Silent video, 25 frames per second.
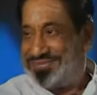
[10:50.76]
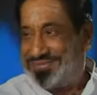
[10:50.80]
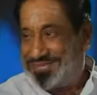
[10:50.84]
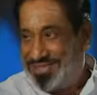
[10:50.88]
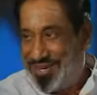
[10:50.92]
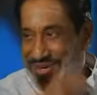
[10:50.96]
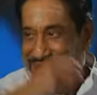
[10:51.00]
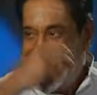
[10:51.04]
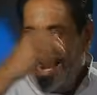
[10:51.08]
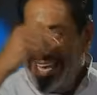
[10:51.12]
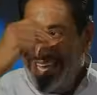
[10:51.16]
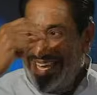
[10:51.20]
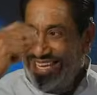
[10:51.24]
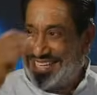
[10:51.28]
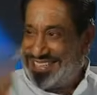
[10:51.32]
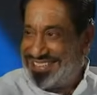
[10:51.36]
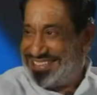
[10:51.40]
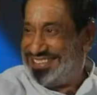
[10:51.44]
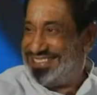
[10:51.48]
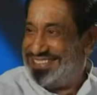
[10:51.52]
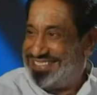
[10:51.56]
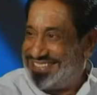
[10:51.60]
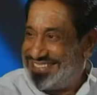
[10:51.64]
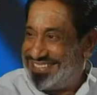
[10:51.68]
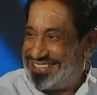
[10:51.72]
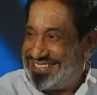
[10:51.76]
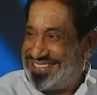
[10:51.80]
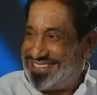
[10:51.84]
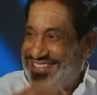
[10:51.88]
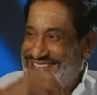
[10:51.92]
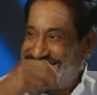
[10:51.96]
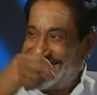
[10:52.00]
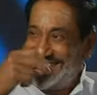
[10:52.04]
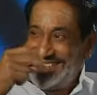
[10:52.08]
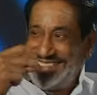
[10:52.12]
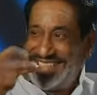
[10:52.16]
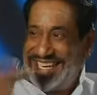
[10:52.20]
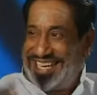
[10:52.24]
Okay?
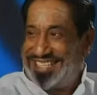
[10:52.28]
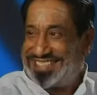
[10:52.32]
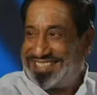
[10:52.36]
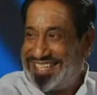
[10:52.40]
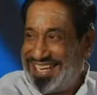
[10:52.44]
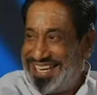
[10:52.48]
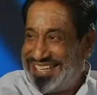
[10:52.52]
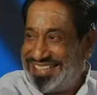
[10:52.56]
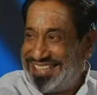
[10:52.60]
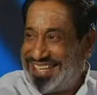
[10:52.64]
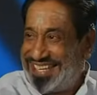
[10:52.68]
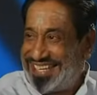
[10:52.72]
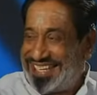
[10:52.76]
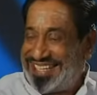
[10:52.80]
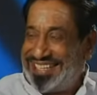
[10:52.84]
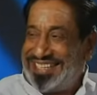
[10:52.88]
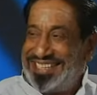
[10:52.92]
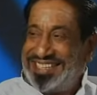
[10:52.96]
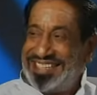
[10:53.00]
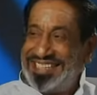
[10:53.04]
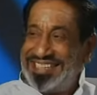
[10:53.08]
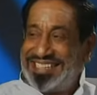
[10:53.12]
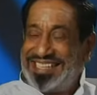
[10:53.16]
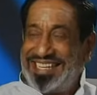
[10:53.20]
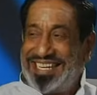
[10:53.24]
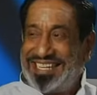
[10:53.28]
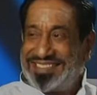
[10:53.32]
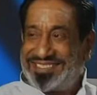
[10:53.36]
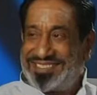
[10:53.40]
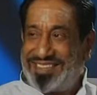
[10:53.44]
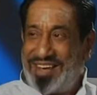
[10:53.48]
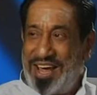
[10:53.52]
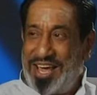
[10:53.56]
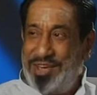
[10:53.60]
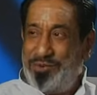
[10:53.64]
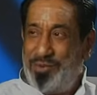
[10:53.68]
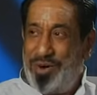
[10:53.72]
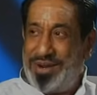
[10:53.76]
Just like that. So
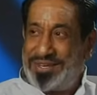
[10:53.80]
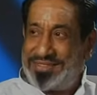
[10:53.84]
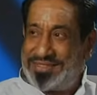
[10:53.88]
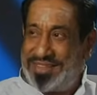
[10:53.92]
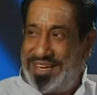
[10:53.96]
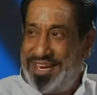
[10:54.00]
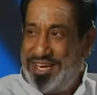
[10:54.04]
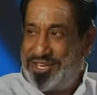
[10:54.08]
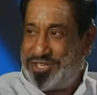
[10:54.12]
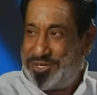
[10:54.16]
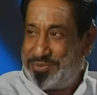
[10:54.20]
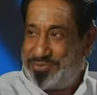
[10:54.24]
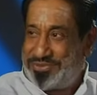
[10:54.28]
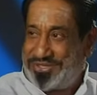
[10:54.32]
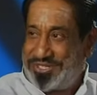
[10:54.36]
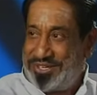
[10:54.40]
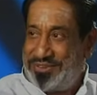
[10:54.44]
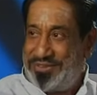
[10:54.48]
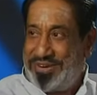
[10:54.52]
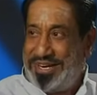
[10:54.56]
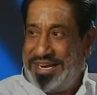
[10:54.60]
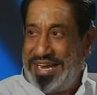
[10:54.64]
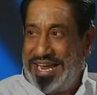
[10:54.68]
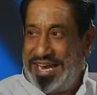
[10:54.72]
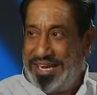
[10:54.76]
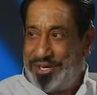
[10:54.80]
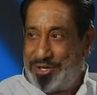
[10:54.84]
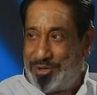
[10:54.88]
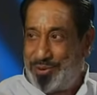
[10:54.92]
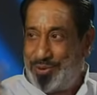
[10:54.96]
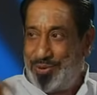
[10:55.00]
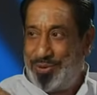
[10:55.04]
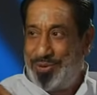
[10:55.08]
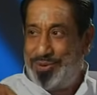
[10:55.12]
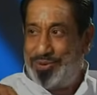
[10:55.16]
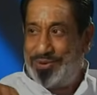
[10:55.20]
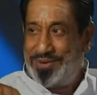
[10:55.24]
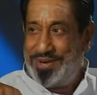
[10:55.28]
I work three shifts every day, I
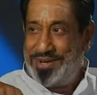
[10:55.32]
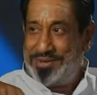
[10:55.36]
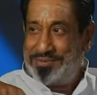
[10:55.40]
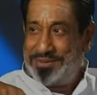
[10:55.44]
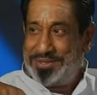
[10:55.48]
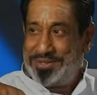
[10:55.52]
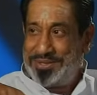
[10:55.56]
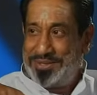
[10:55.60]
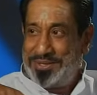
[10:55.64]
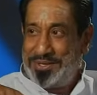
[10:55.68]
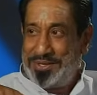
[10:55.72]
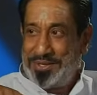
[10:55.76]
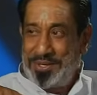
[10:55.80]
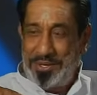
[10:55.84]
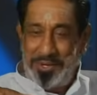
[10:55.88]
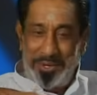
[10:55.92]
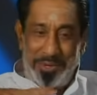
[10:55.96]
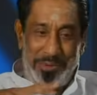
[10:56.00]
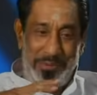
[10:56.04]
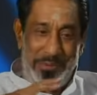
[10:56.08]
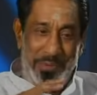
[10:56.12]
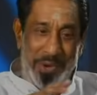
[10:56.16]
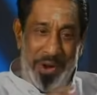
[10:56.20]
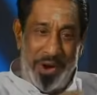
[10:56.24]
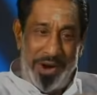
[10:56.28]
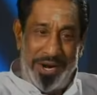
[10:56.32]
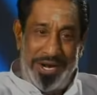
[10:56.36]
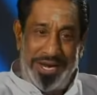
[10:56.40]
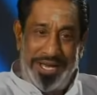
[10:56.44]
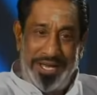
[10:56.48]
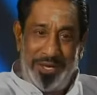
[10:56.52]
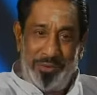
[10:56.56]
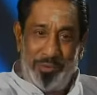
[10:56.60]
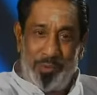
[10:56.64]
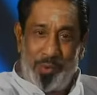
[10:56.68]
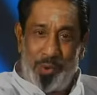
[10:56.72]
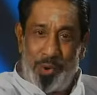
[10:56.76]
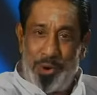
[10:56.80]
told you. Morning
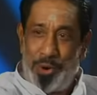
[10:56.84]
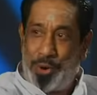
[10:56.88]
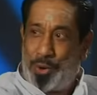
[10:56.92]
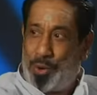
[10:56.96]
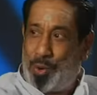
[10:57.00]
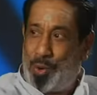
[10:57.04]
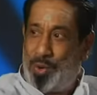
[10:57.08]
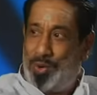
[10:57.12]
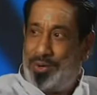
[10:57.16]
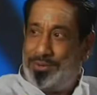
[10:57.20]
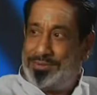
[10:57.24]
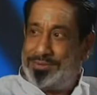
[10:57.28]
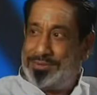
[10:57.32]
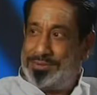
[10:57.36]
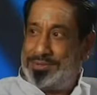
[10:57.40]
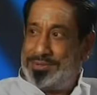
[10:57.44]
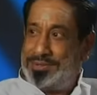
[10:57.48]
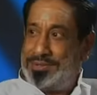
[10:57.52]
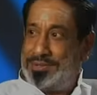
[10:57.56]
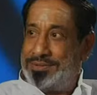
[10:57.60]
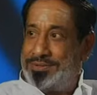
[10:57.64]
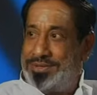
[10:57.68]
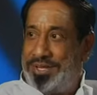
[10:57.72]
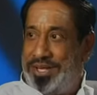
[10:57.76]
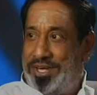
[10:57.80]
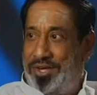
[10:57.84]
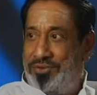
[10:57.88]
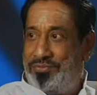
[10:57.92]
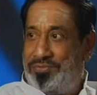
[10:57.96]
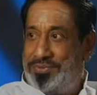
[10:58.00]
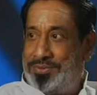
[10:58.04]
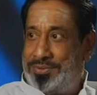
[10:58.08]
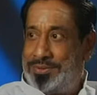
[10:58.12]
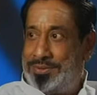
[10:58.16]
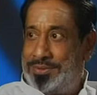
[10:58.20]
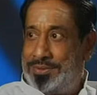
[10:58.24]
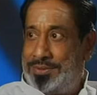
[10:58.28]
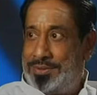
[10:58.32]
one role, thief.
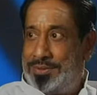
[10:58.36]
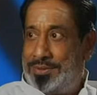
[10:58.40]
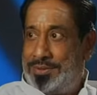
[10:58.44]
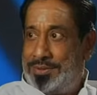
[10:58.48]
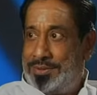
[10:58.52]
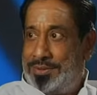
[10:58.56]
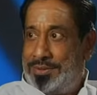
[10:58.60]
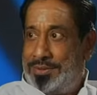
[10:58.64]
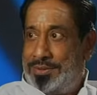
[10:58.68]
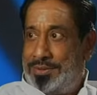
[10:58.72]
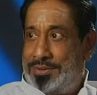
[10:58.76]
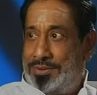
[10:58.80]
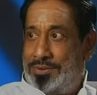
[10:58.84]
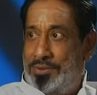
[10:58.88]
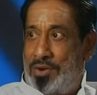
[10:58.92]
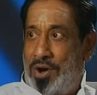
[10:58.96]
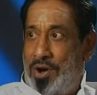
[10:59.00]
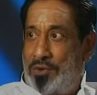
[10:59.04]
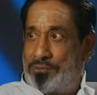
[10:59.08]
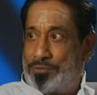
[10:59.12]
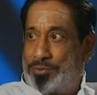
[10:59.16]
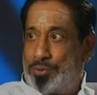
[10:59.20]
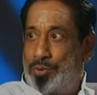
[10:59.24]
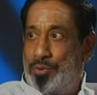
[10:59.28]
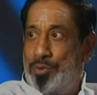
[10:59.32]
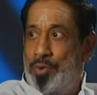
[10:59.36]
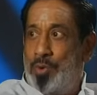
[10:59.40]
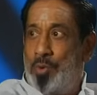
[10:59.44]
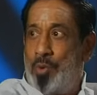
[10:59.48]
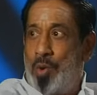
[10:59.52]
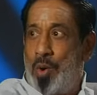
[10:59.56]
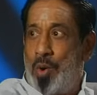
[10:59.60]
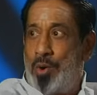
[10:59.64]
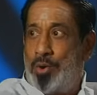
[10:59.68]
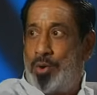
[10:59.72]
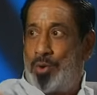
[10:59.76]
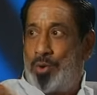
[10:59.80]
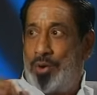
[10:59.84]
Afternoon
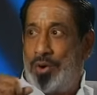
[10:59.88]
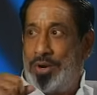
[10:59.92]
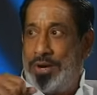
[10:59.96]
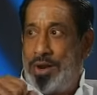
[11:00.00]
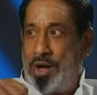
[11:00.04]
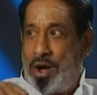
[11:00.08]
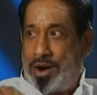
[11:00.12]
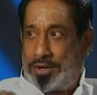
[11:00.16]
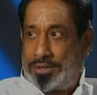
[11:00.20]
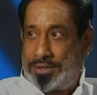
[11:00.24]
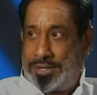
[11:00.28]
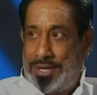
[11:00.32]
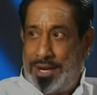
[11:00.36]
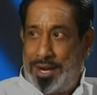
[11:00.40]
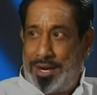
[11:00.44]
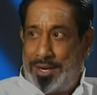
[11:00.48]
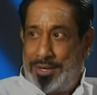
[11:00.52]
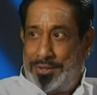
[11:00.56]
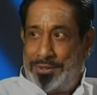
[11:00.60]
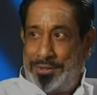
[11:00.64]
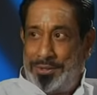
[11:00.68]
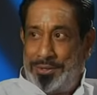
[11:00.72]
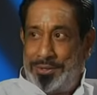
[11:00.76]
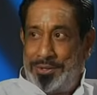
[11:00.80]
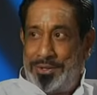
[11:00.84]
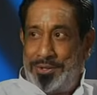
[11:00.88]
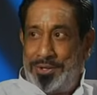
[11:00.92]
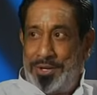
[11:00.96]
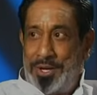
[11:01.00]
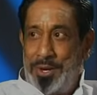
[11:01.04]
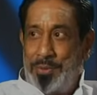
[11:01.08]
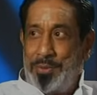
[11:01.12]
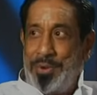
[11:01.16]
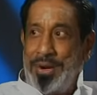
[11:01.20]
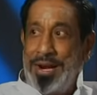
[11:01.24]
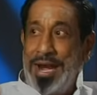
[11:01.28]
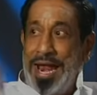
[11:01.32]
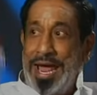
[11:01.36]
one role, doctor.
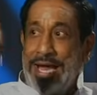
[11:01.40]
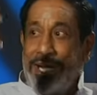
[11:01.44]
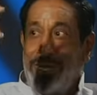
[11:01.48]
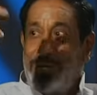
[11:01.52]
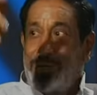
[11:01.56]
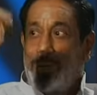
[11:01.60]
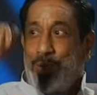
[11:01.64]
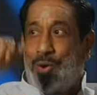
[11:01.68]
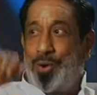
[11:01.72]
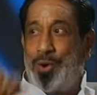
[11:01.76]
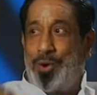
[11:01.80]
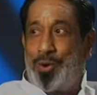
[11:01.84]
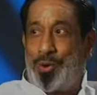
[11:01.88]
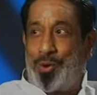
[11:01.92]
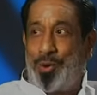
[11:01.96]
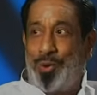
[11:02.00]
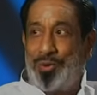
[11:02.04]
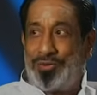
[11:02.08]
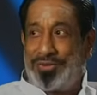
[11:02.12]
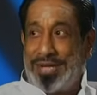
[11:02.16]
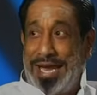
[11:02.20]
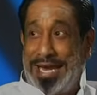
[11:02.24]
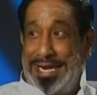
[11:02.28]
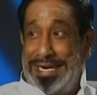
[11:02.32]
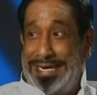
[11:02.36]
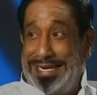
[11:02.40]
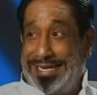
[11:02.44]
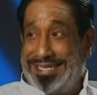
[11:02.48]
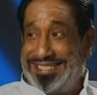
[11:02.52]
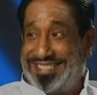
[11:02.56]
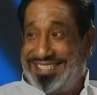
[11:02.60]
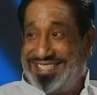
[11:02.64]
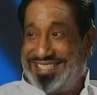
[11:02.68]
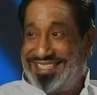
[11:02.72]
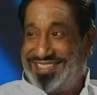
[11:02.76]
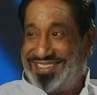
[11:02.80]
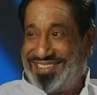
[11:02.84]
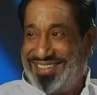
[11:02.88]
Our night one role, scientist.
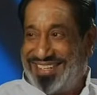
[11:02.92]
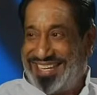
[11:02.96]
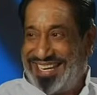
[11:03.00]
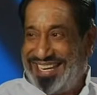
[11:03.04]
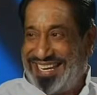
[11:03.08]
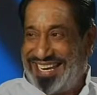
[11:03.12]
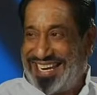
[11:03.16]
Okay?